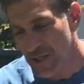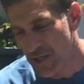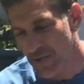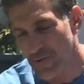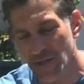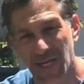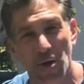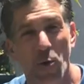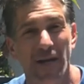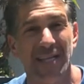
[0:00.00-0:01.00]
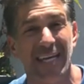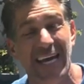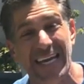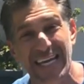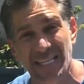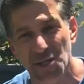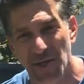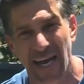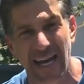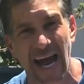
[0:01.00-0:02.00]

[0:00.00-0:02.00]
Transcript: so the roots can quickly get into that